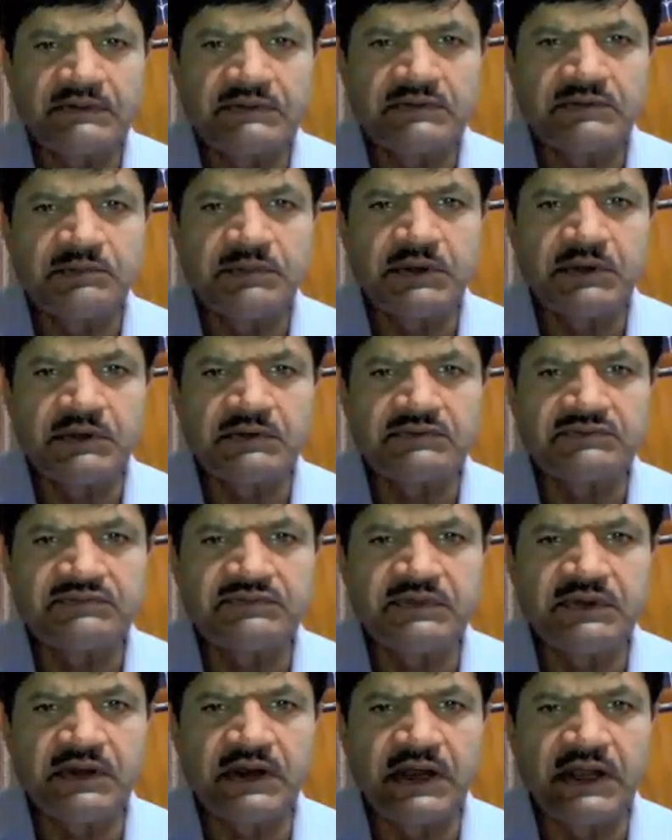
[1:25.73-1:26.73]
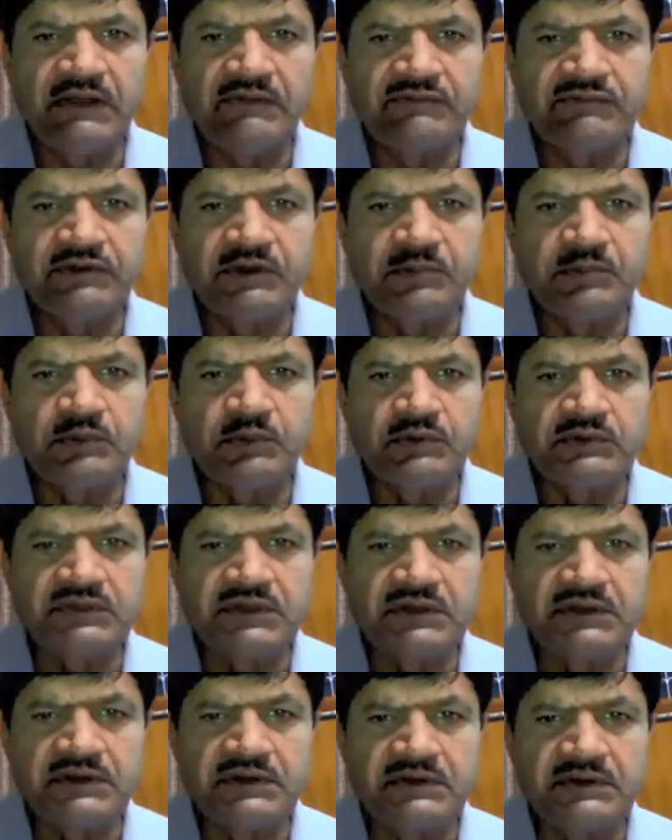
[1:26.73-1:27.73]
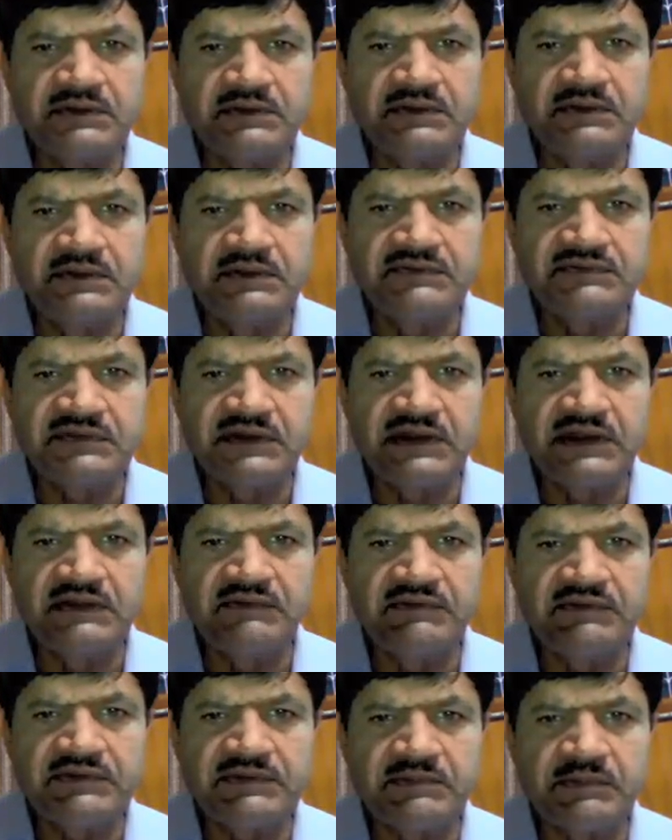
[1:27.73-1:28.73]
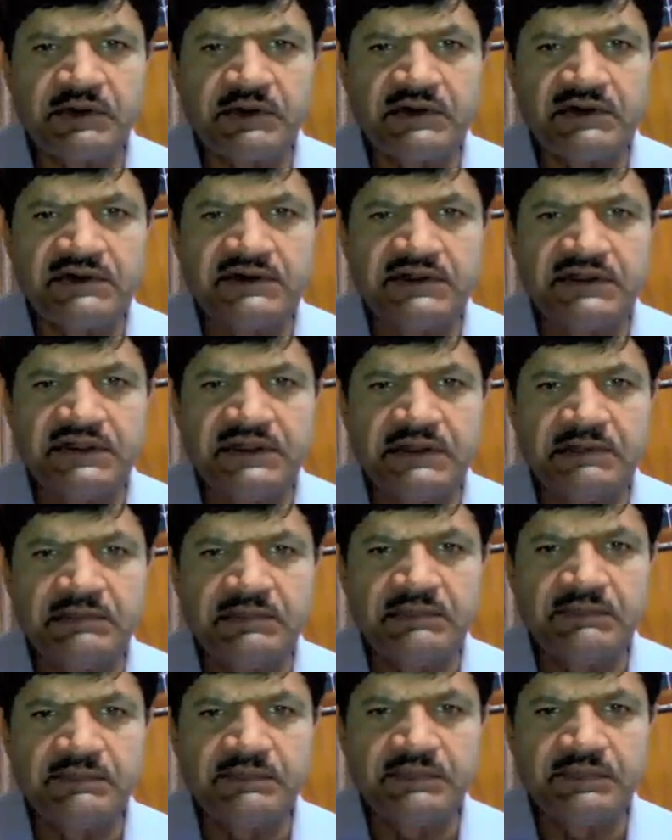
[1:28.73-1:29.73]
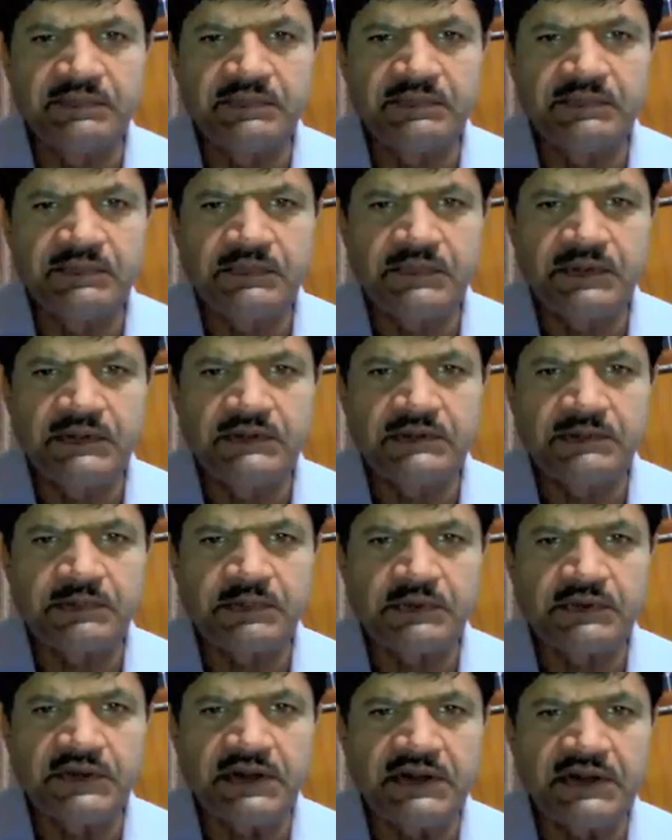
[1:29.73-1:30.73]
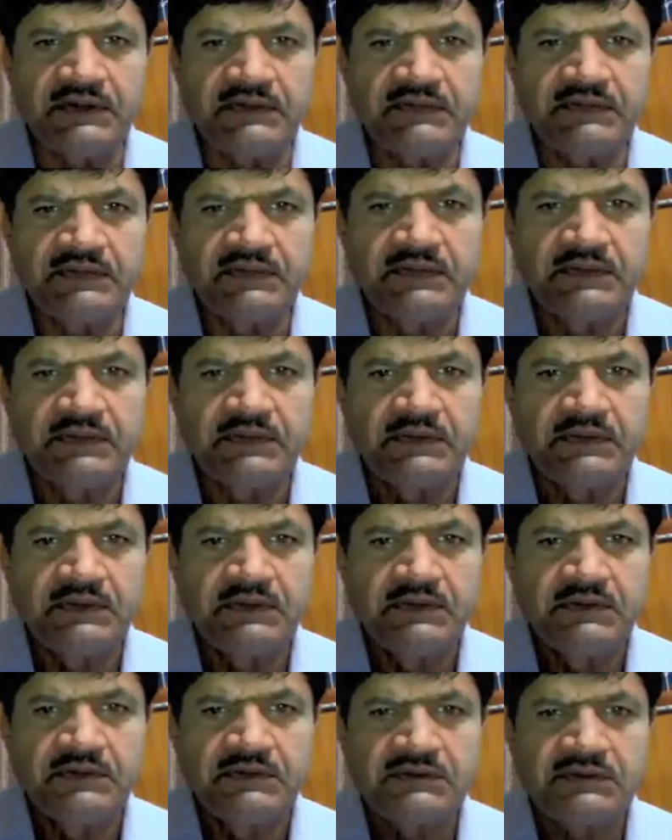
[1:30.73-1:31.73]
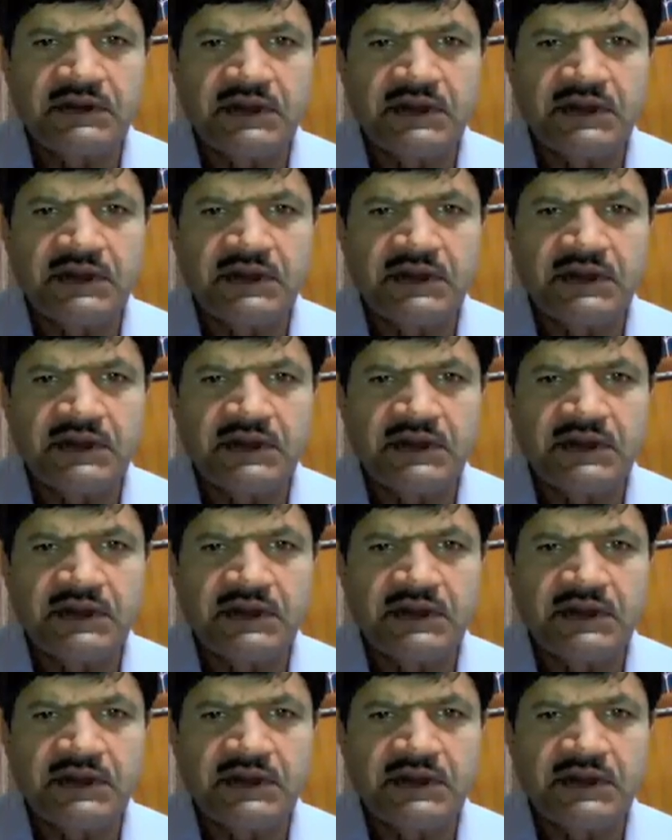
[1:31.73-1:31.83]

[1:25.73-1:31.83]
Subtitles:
So because I have to upload the digital elevation model DEM in the project, so